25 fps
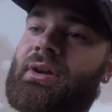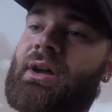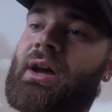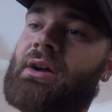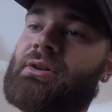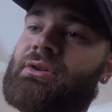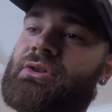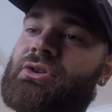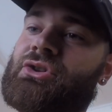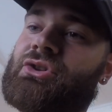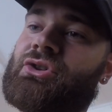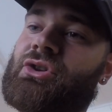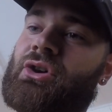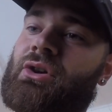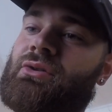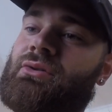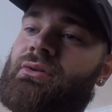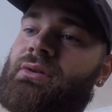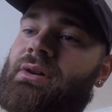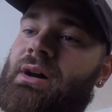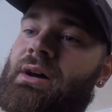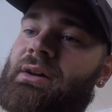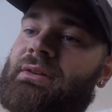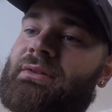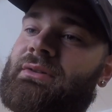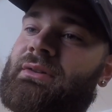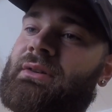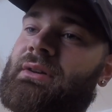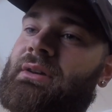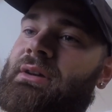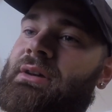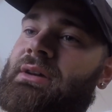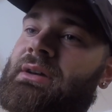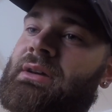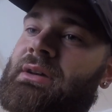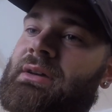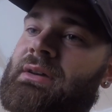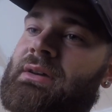I'll just show you guys
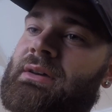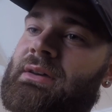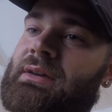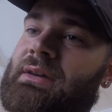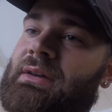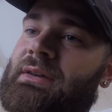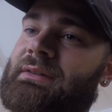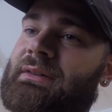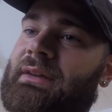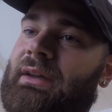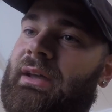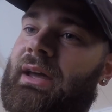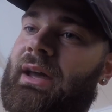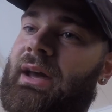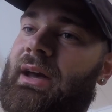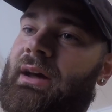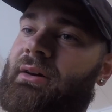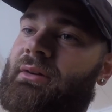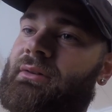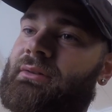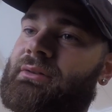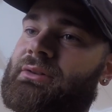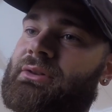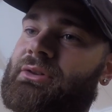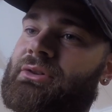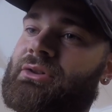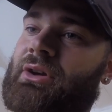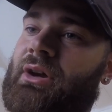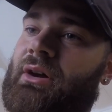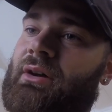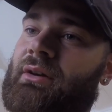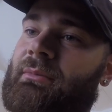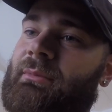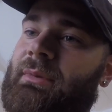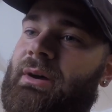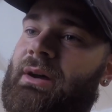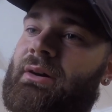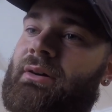his account to
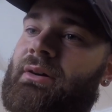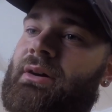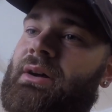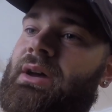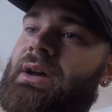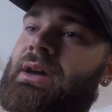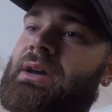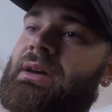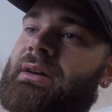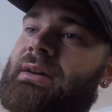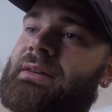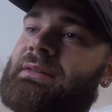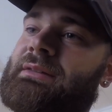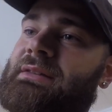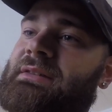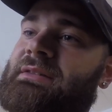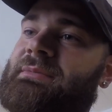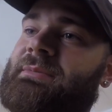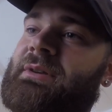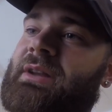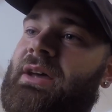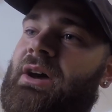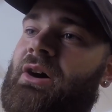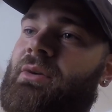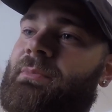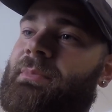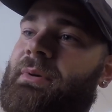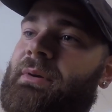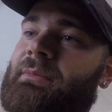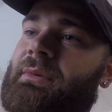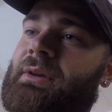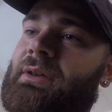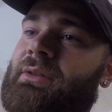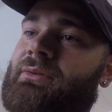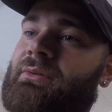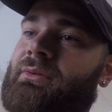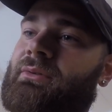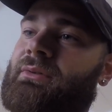shout him out, because he's been helping
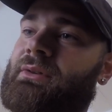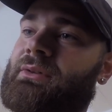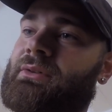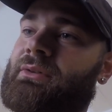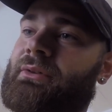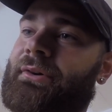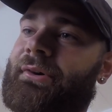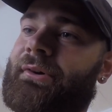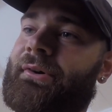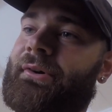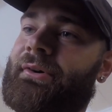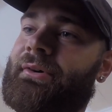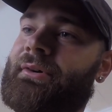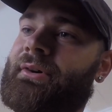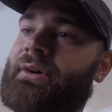me through this all.